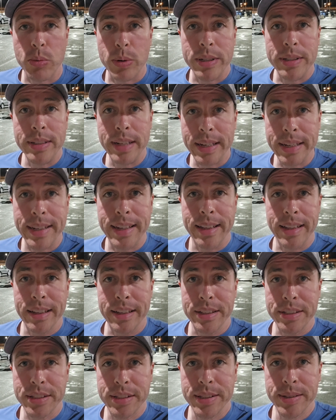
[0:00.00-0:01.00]

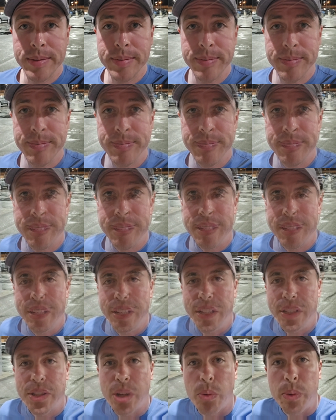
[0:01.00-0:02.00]
ridiculous.
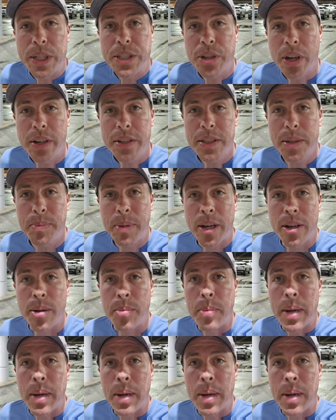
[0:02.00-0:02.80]
So we talked about